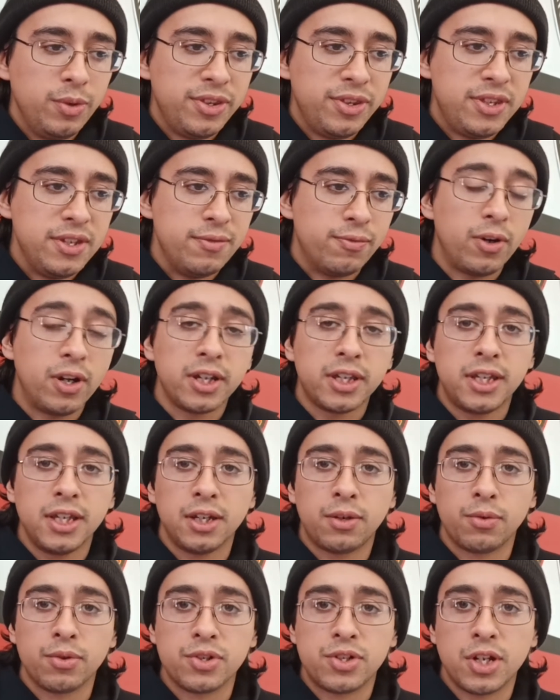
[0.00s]
the front kick,
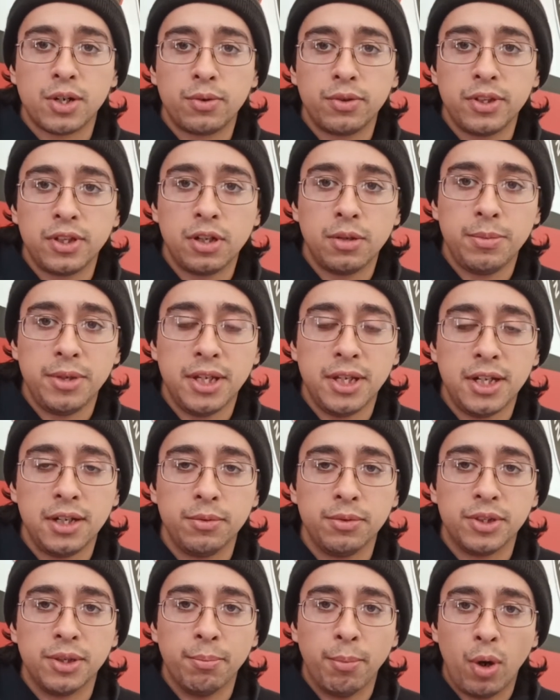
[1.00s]
we're generally going to be hitting
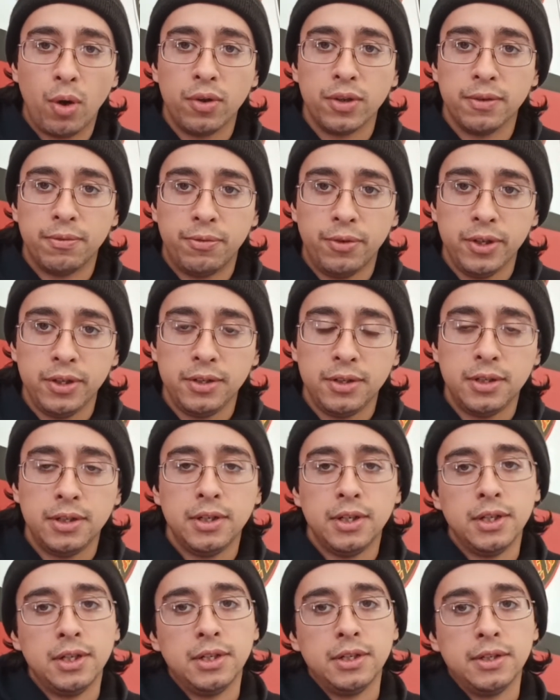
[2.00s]
with the ball of the foot.
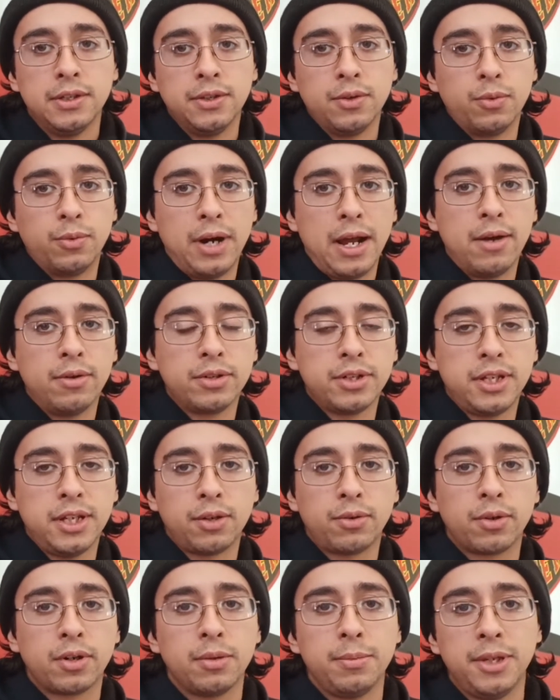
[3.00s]
The round kick,
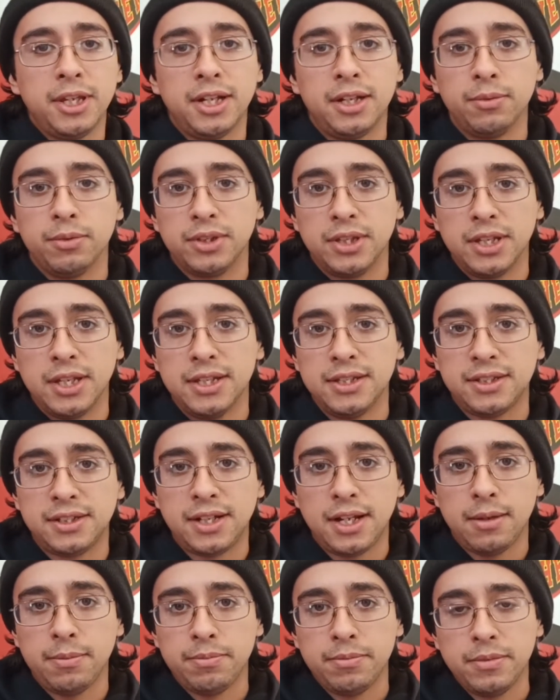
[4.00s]
we're going to be hitting with the
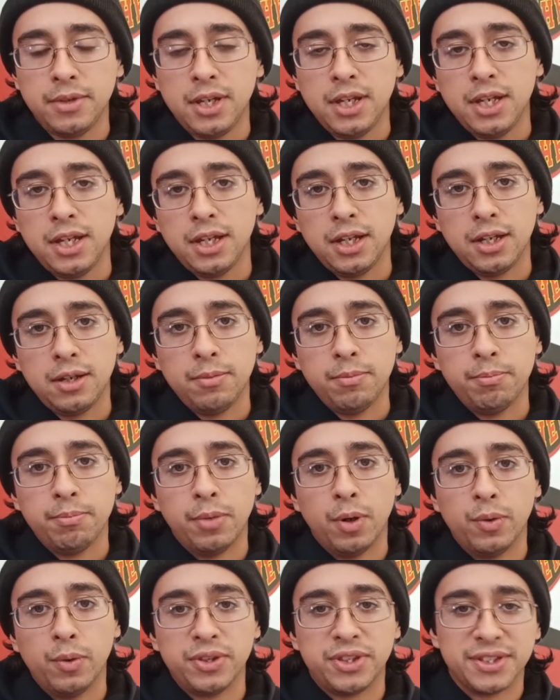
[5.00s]
instep.
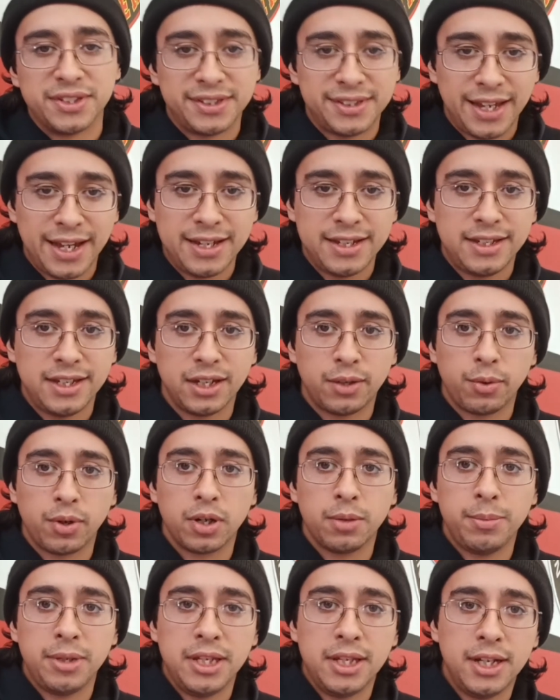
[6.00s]
But with the side kick, we're going
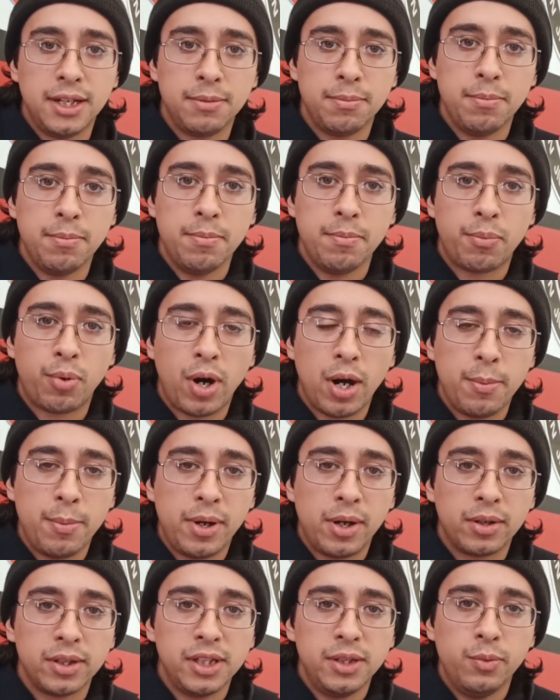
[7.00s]
to be hitting
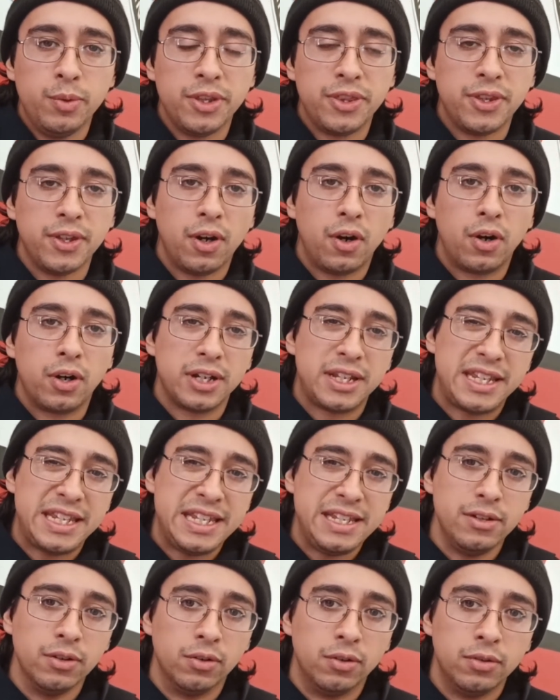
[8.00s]
primarily with our
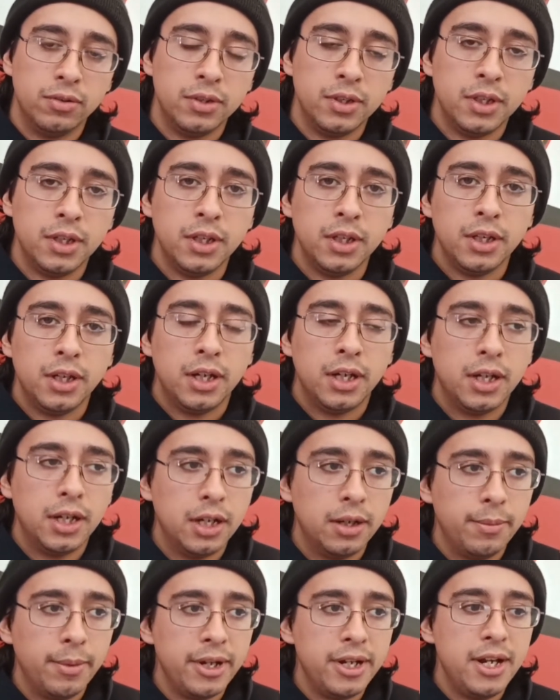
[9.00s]
heel.
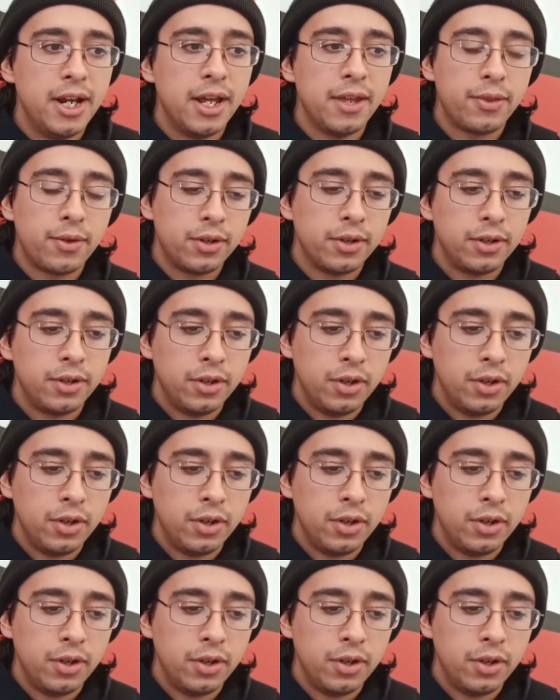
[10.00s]
Another